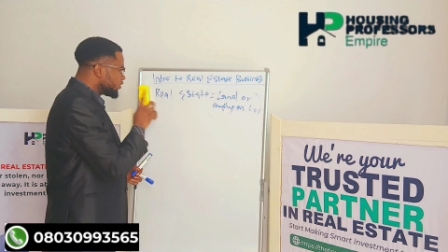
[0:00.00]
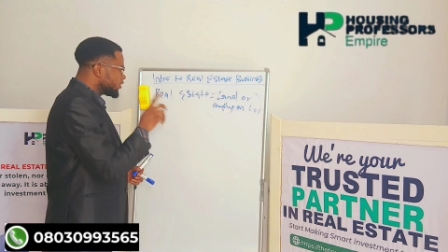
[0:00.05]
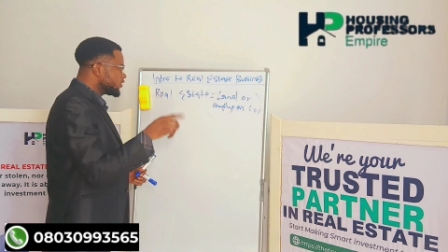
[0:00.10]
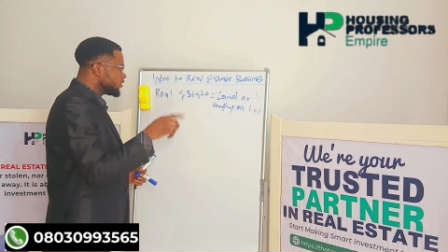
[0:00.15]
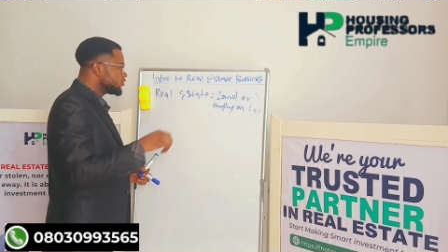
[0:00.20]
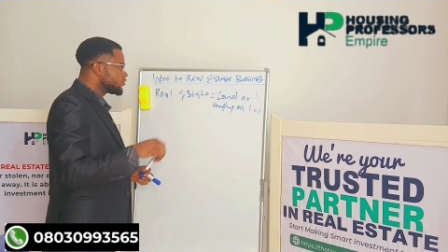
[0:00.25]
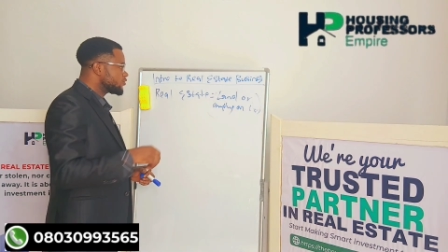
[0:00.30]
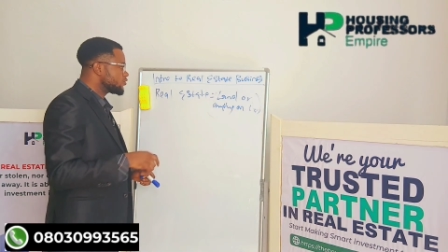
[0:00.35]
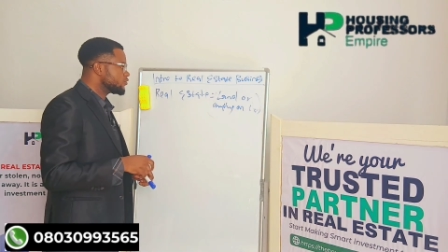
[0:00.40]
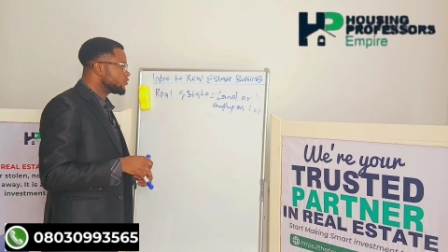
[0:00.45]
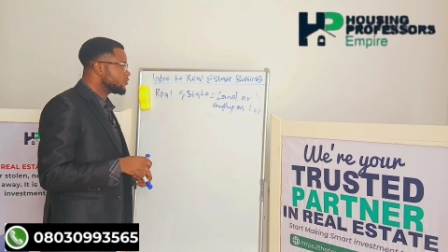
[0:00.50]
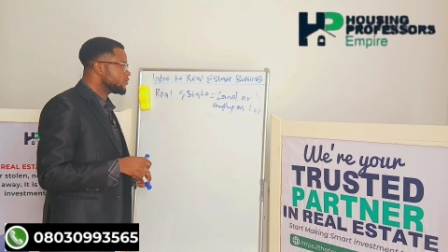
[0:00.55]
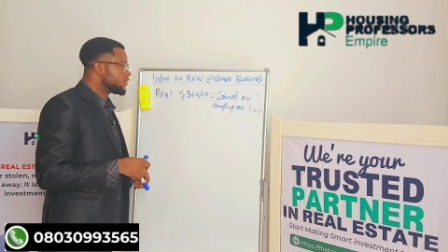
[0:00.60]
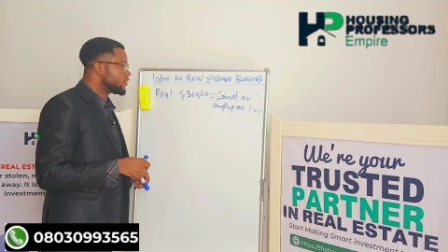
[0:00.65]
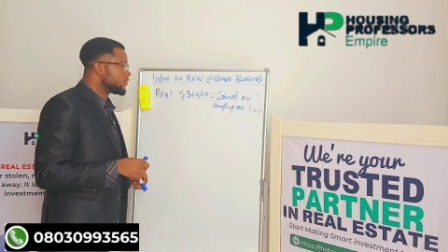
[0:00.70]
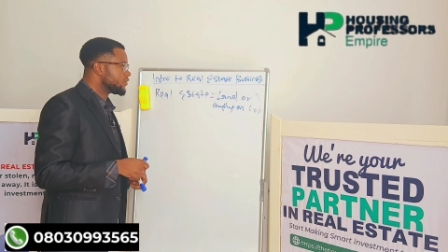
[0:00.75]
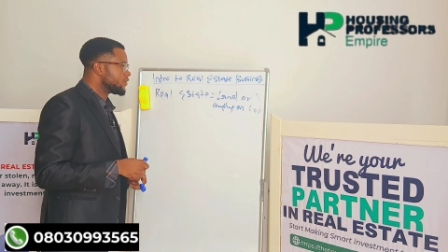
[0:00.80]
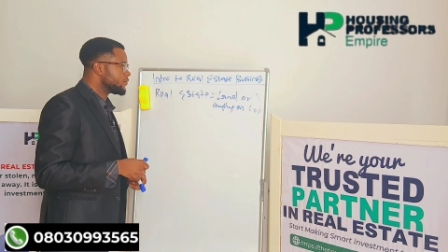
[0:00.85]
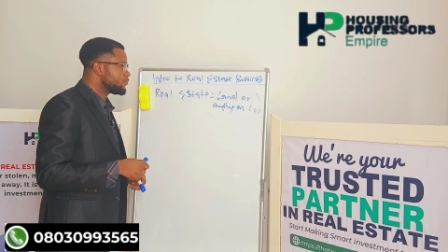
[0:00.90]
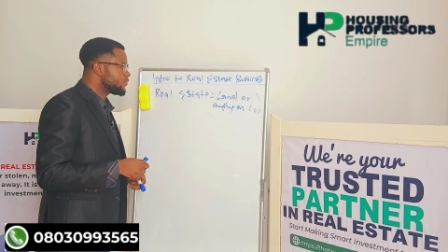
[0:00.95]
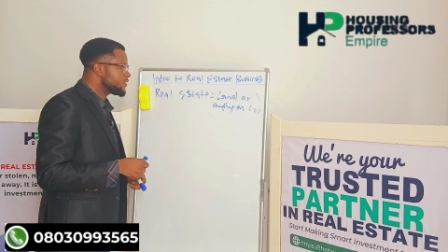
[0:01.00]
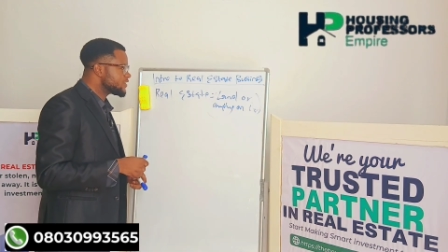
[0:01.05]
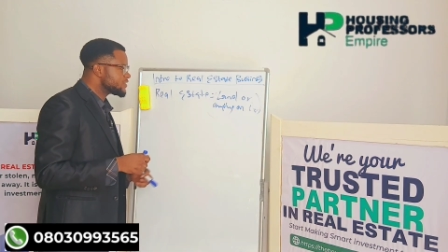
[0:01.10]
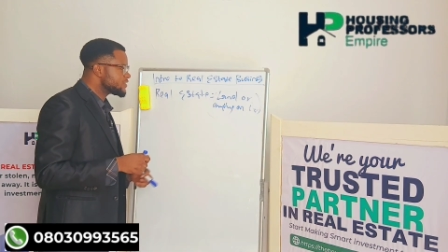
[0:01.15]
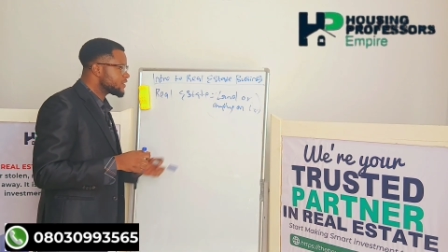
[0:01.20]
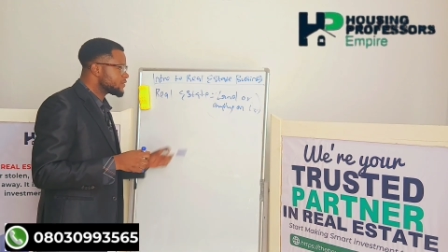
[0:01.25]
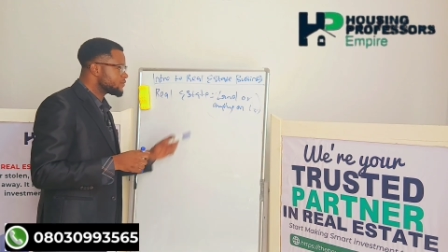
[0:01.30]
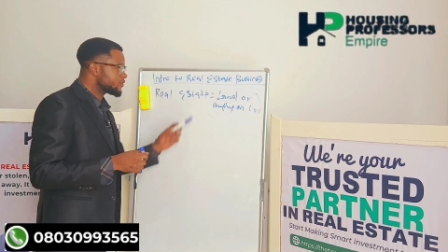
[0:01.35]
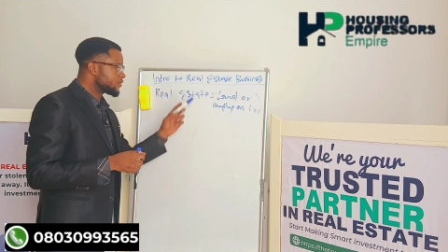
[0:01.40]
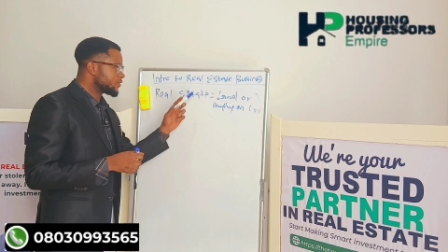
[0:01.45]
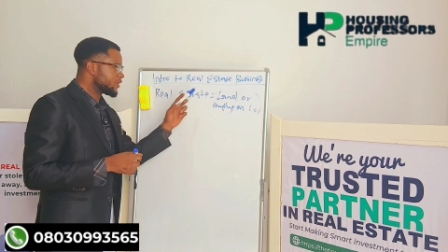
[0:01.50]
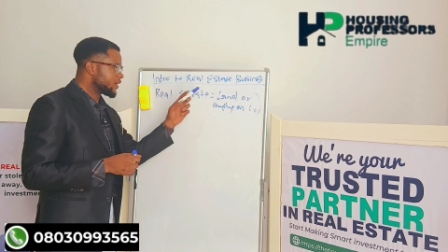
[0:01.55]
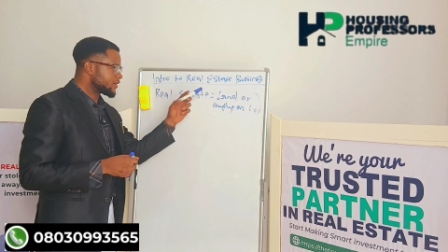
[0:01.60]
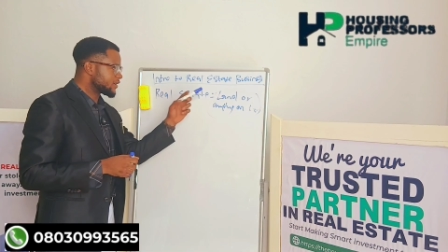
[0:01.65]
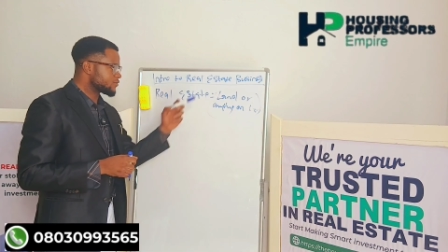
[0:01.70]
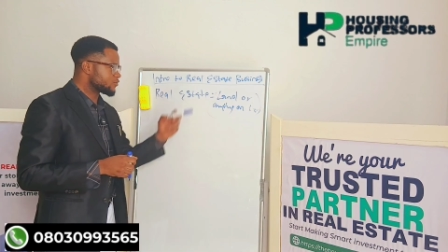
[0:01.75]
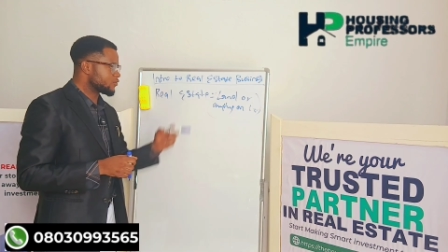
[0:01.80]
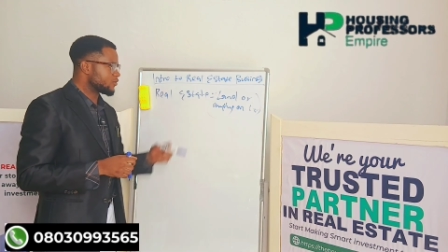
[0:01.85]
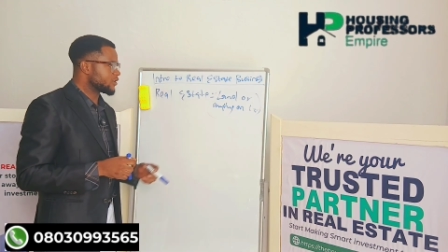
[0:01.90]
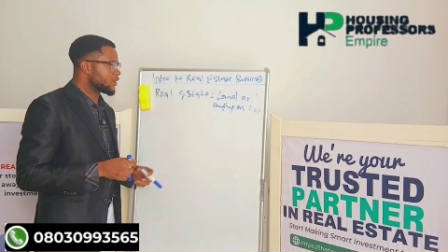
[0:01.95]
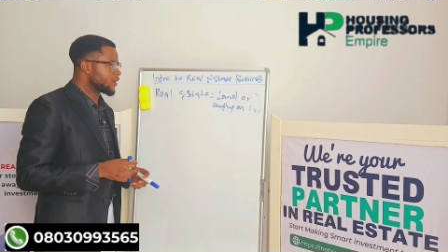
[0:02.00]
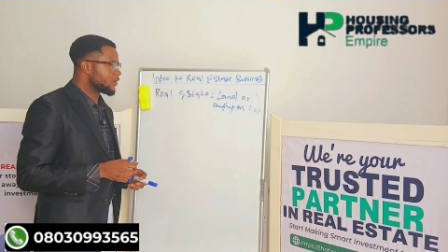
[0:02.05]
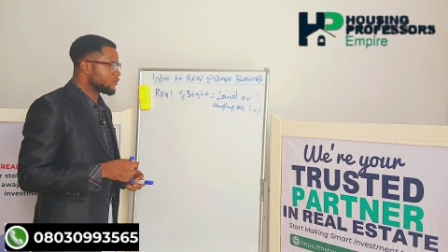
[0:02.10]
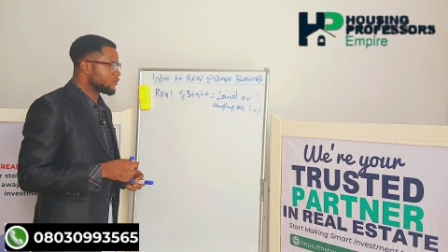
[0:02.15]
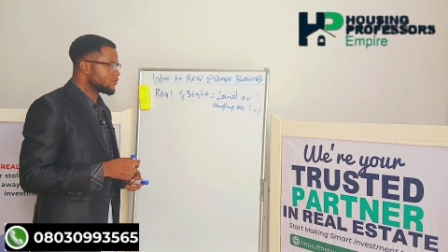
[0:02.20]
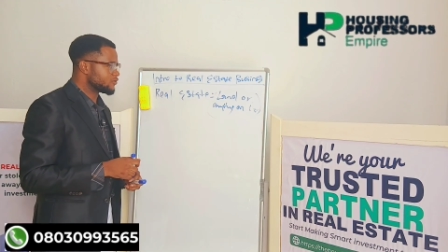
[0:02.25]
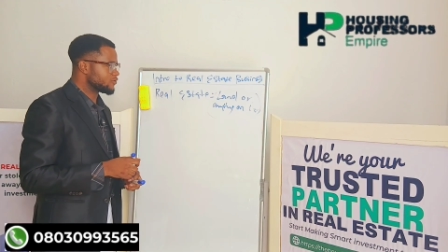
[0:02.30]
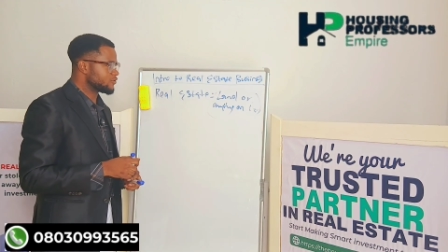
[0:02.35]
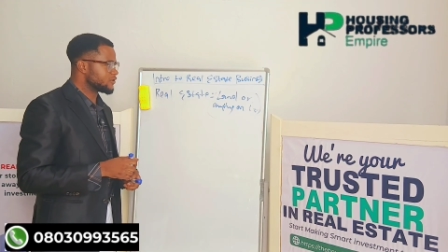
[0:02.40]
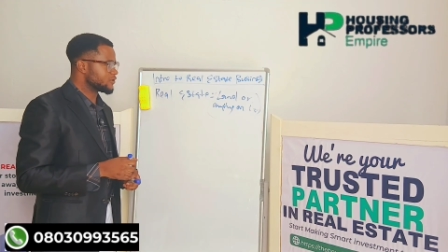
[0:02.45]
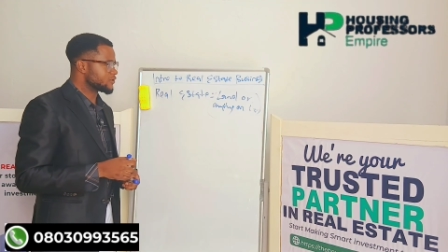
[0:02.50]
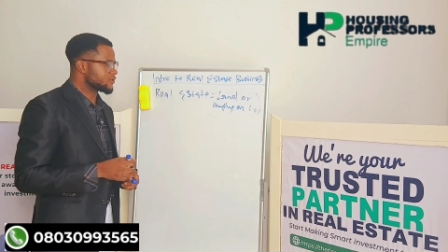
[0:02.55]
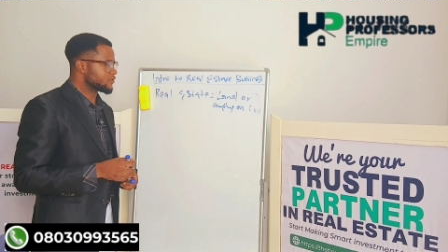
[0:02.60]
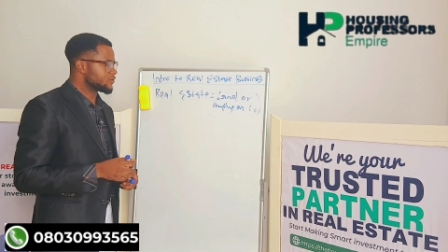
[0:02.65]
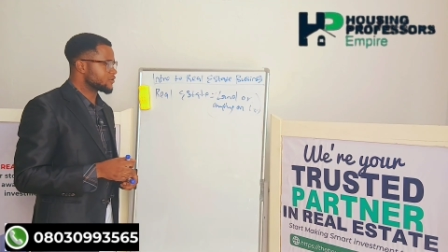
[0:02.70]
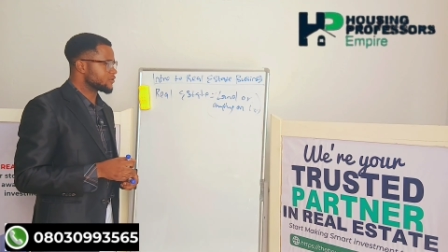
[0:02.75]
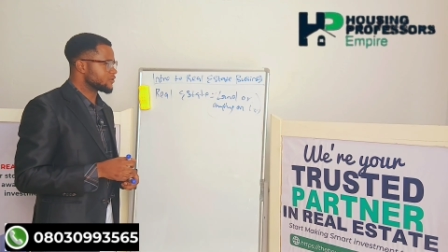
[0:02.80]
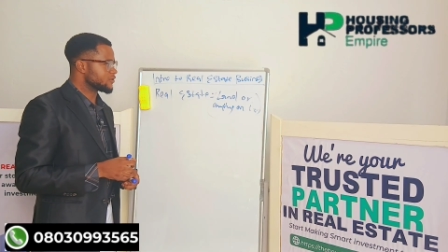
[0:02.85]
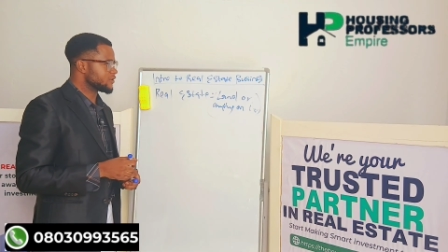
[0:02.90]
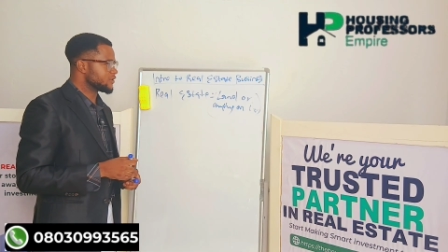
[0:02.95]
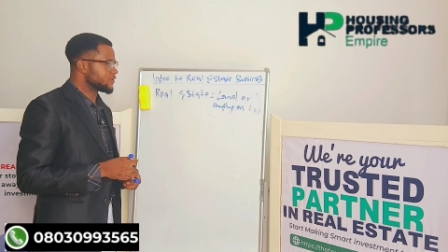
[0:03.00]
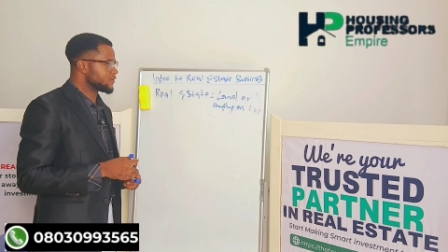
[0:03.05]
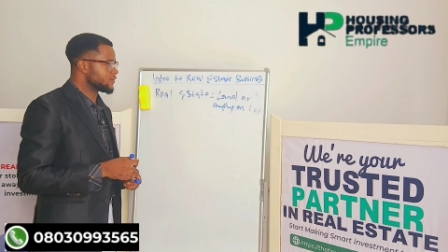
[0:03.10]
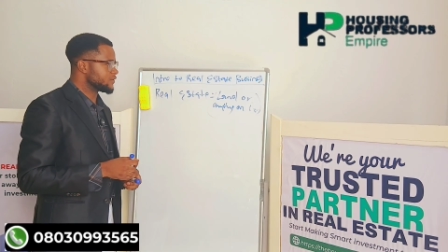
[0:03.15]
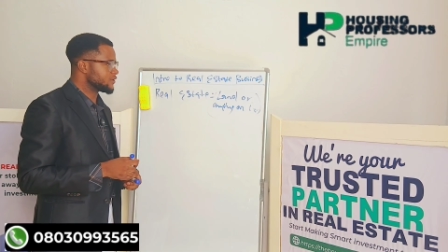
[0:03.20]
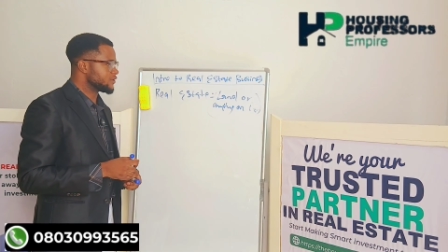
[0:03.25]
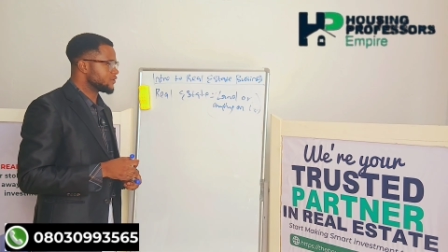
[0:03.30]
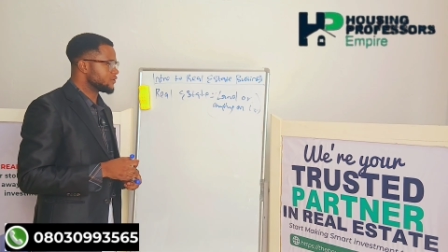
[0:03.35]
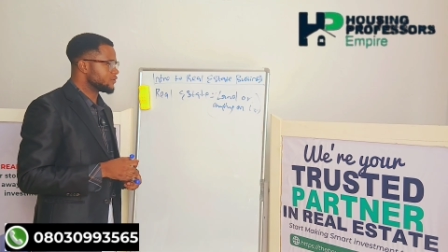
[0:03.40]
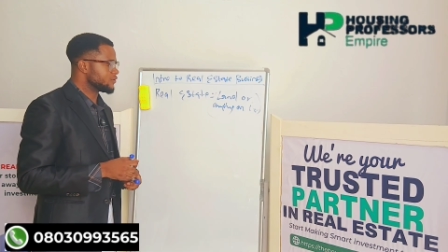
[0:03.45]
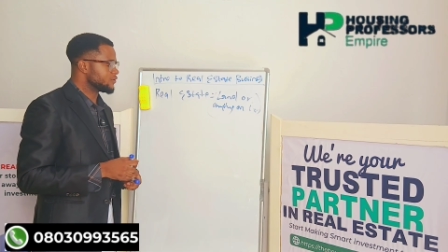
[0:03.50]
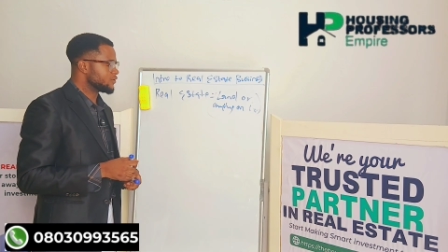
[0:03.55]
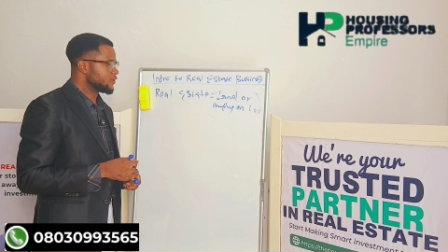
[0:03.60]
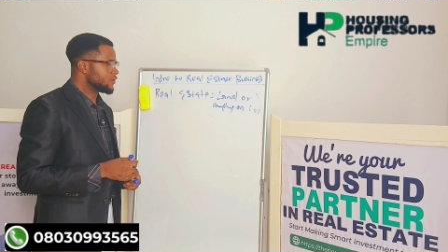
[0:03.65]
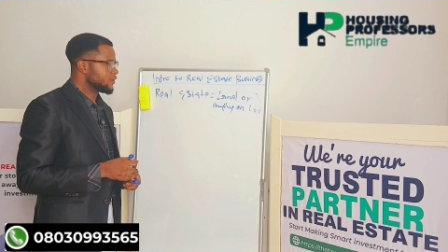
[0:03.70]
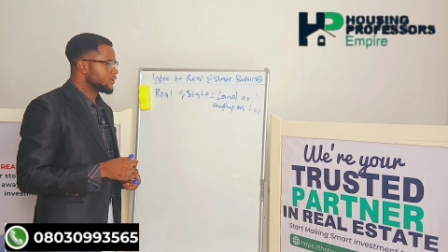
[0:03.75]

into the business, because that's what I want to discuss on this video,